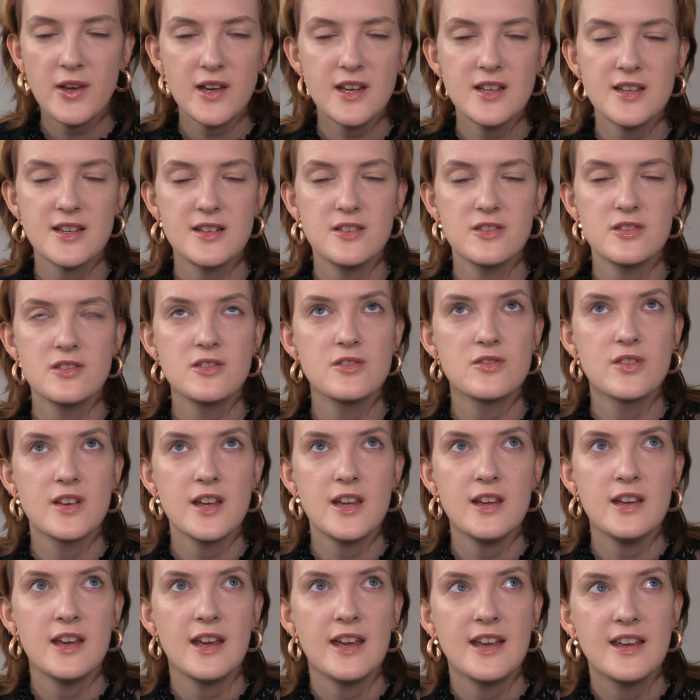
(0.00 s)
industry
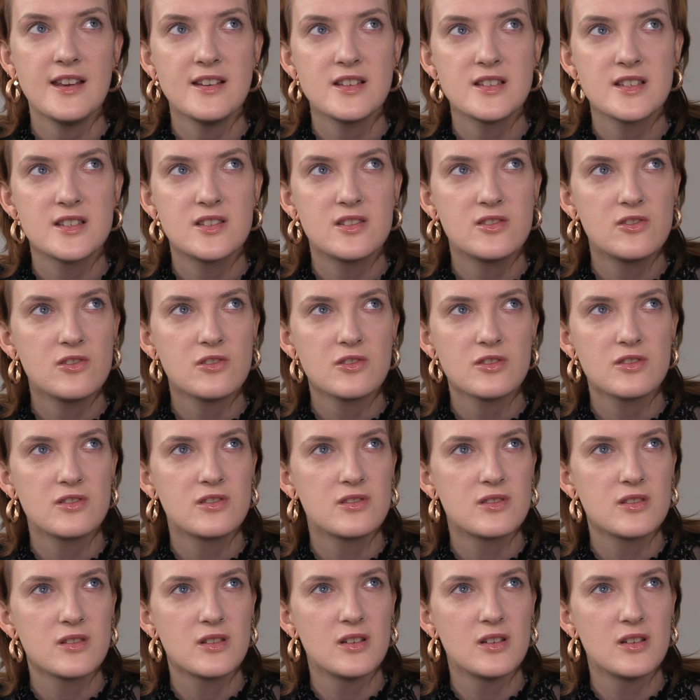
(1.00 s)
is just,